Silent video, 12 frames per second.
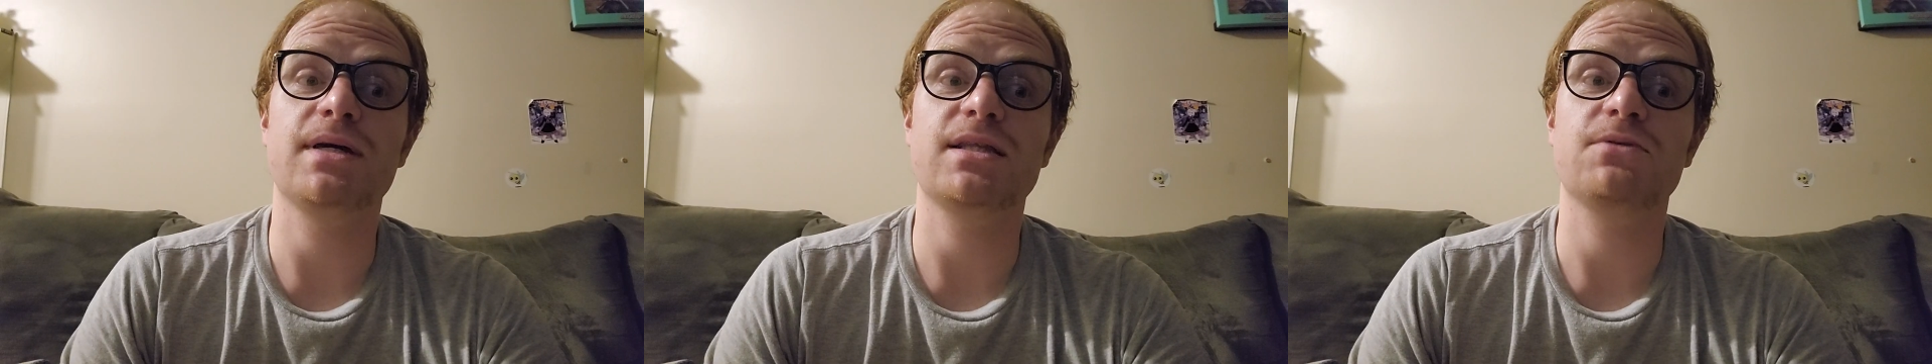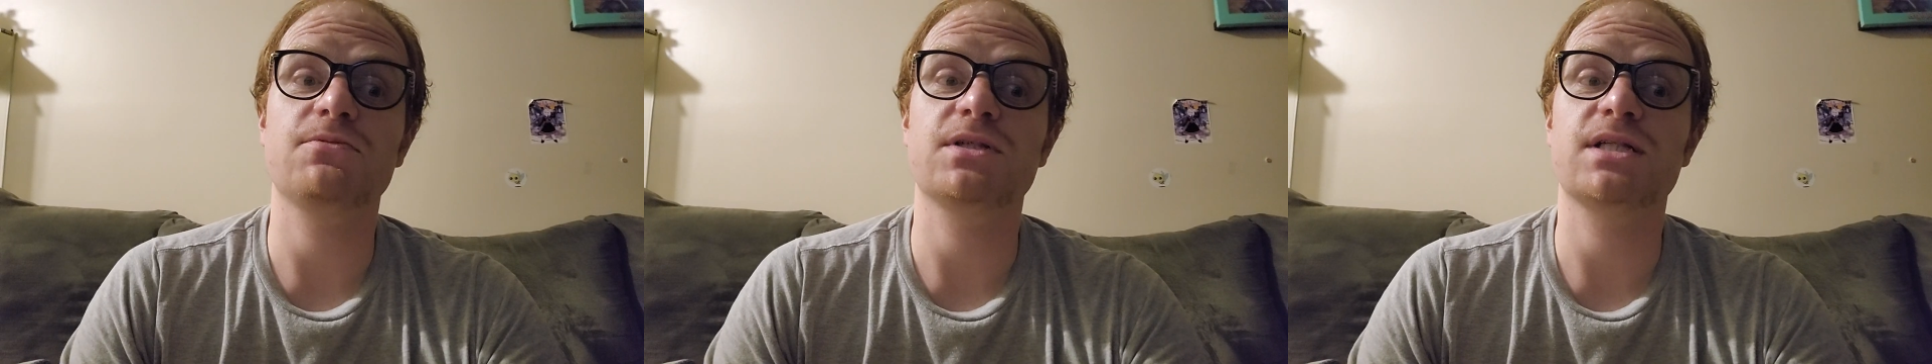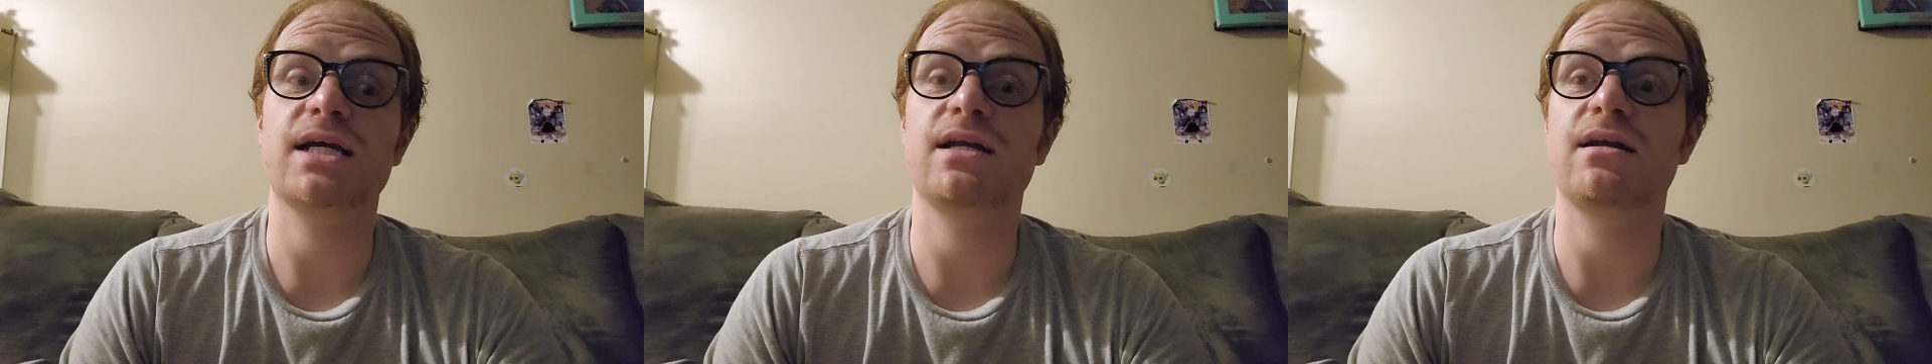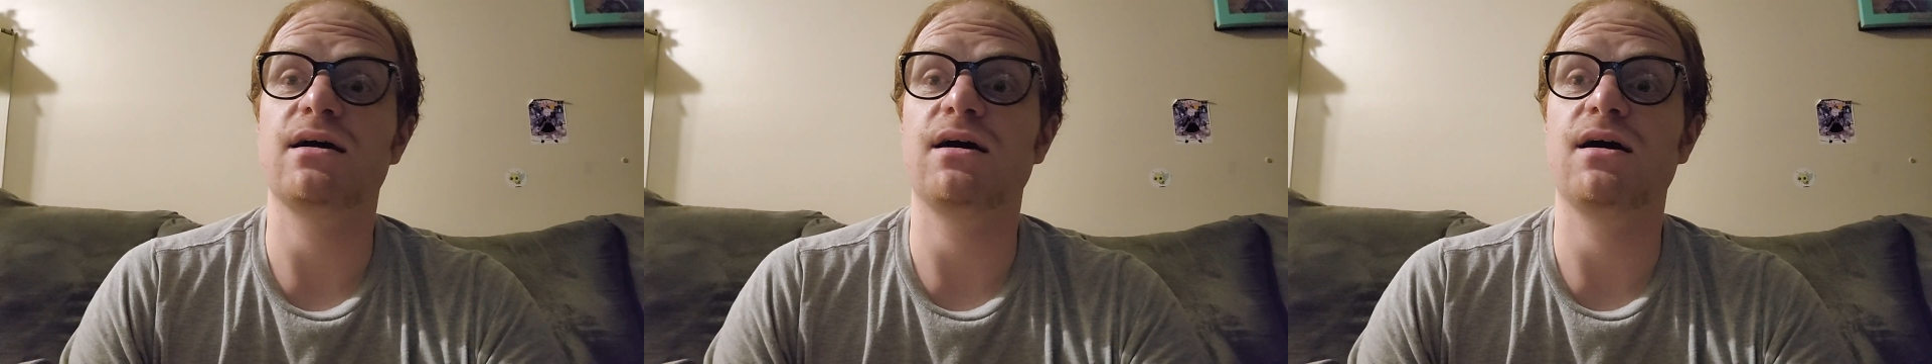method was at
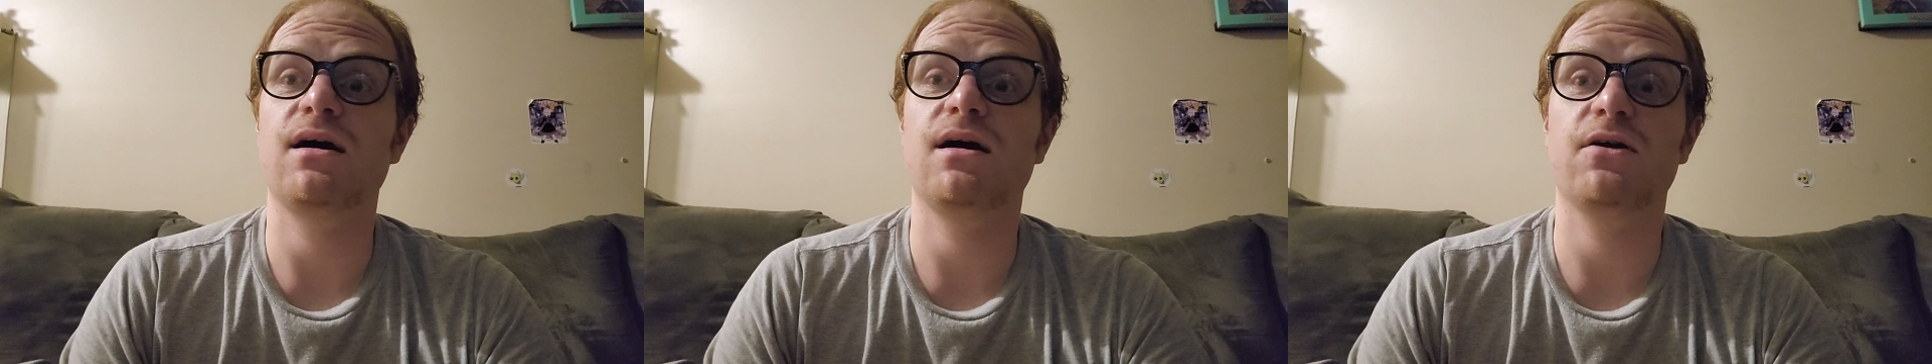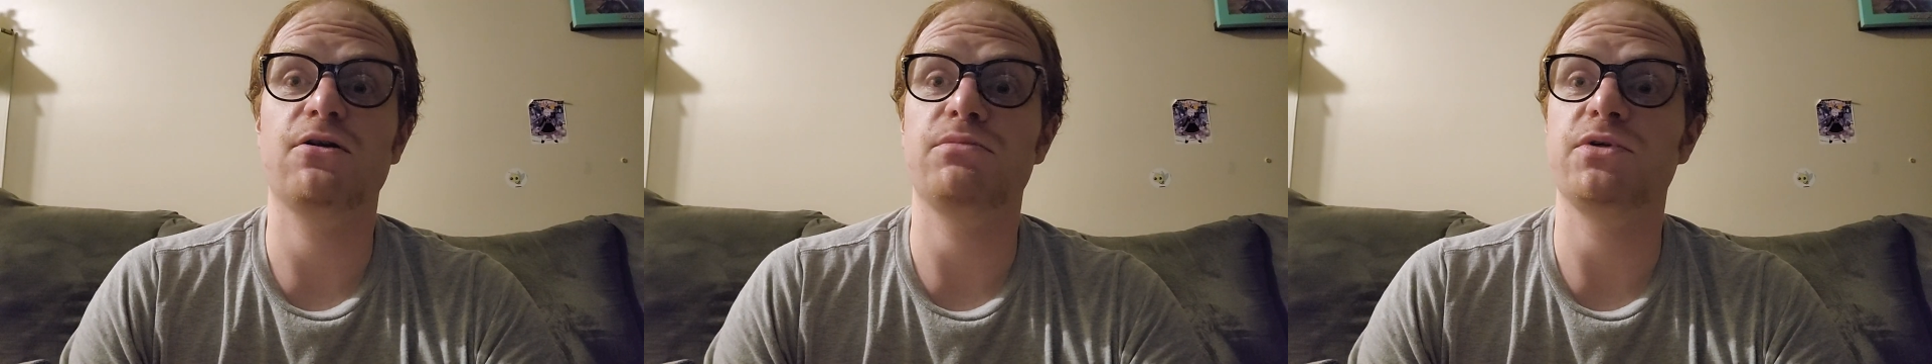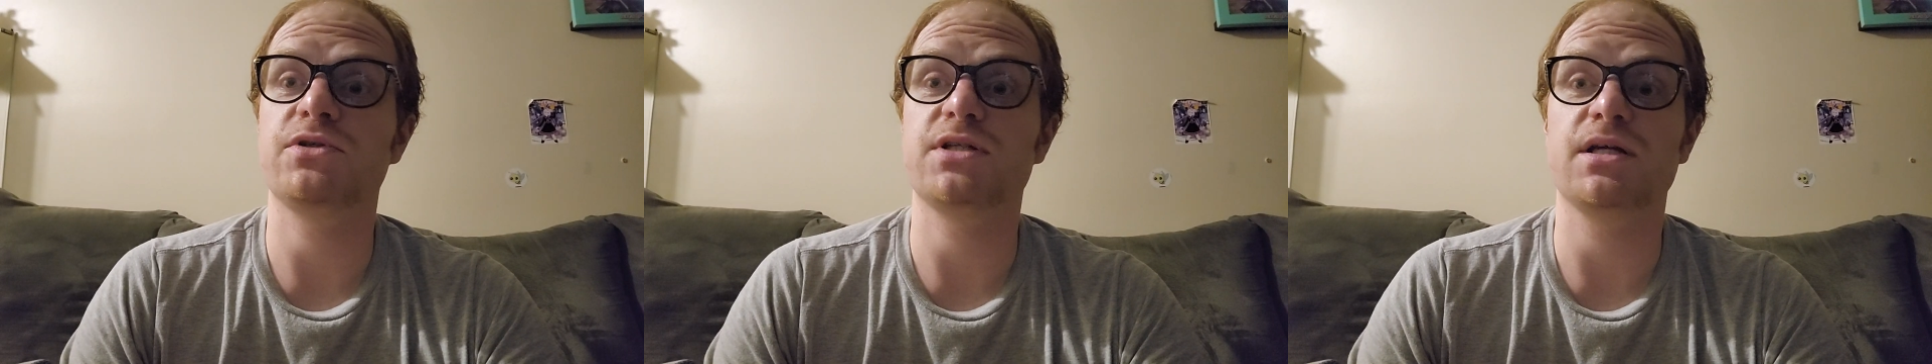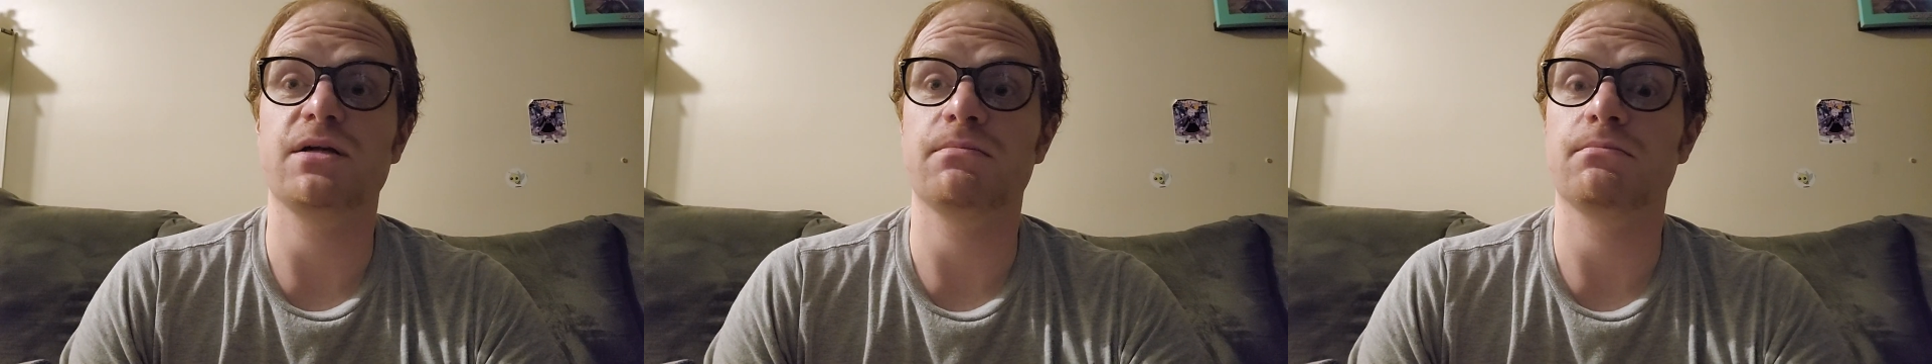an art
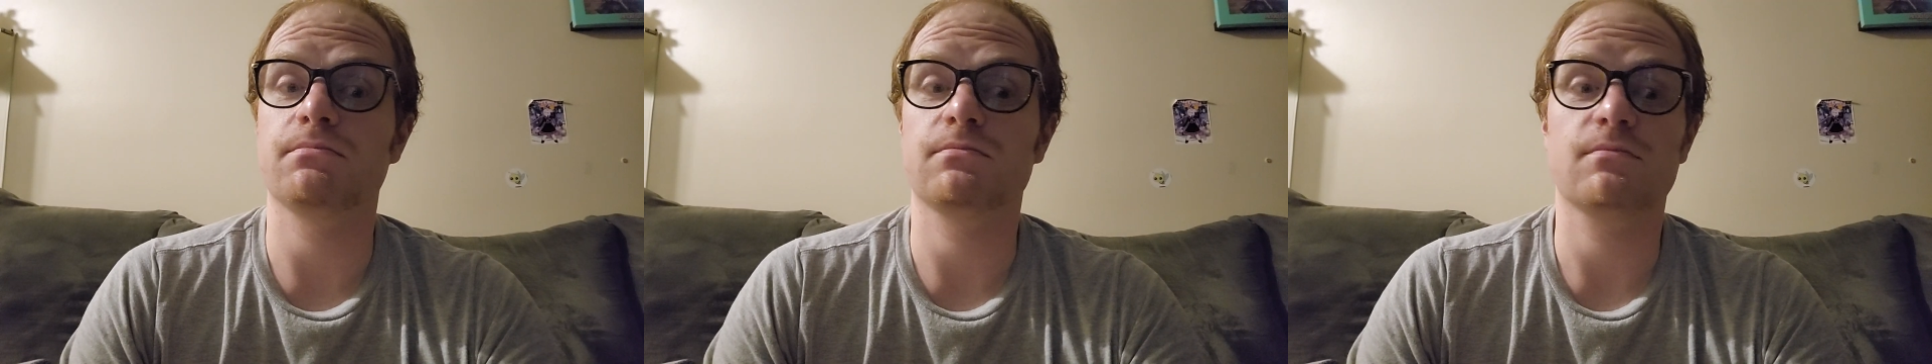museum.